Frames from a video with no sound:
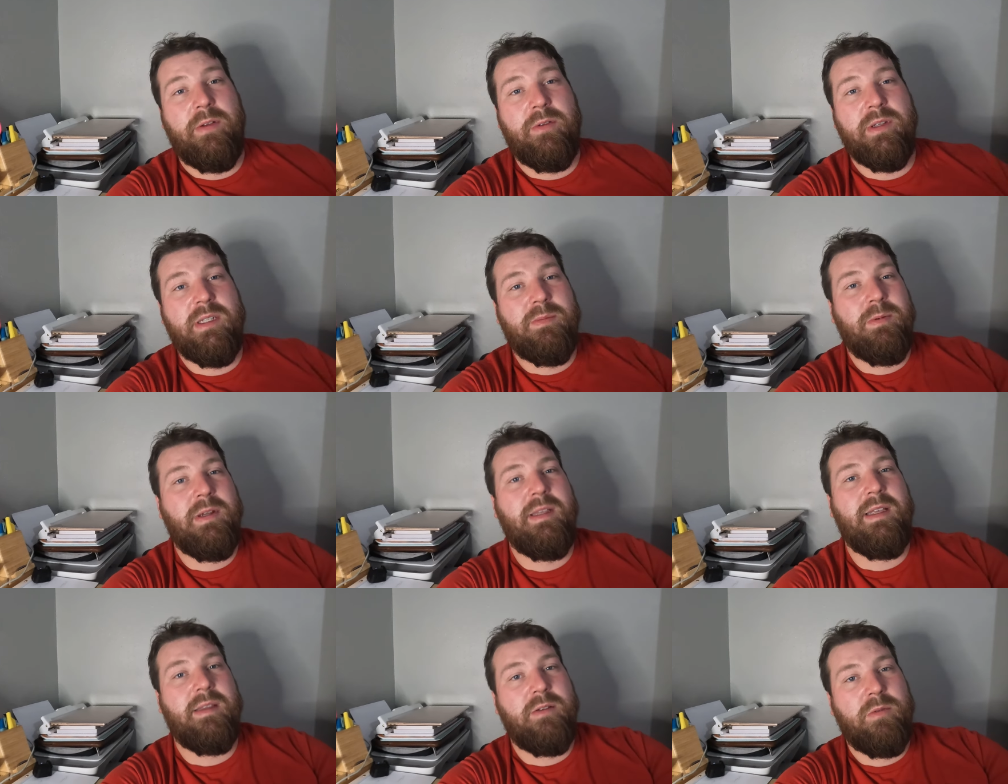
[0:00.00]
I only
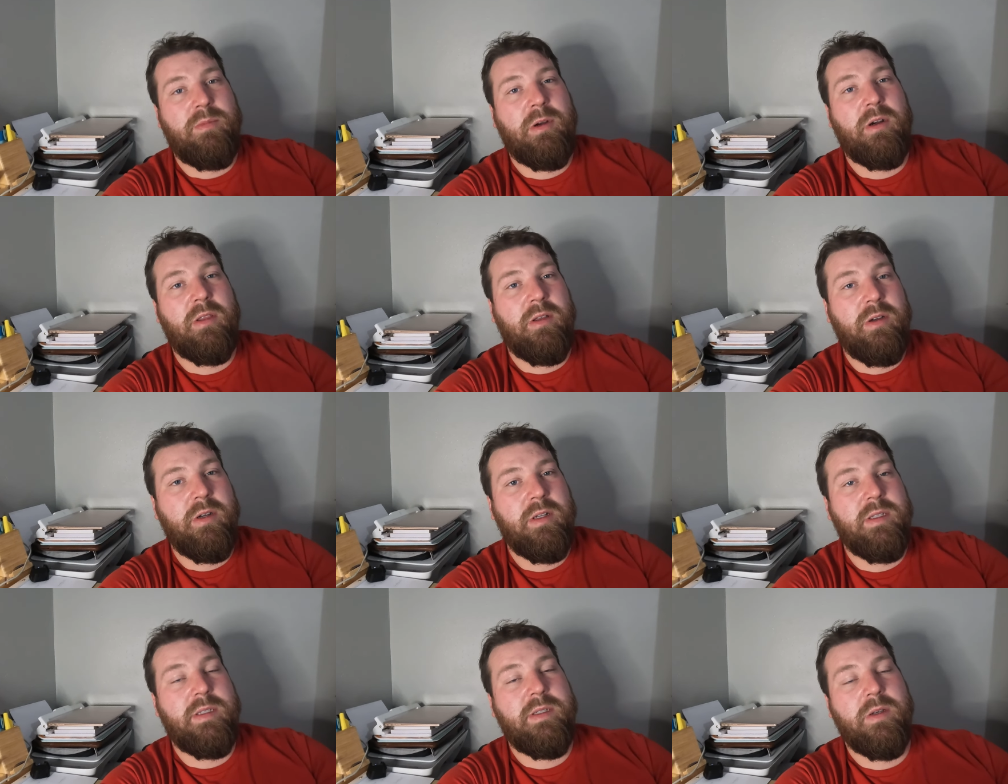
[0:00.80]
sprayed that little part of the
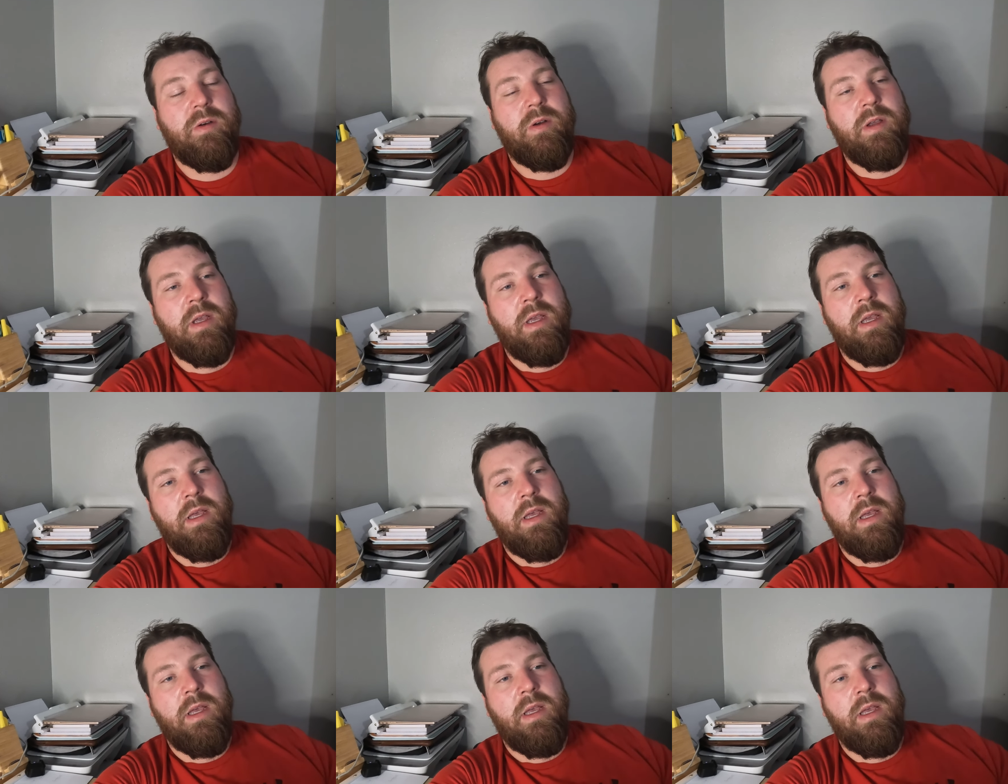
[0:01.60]
hood. So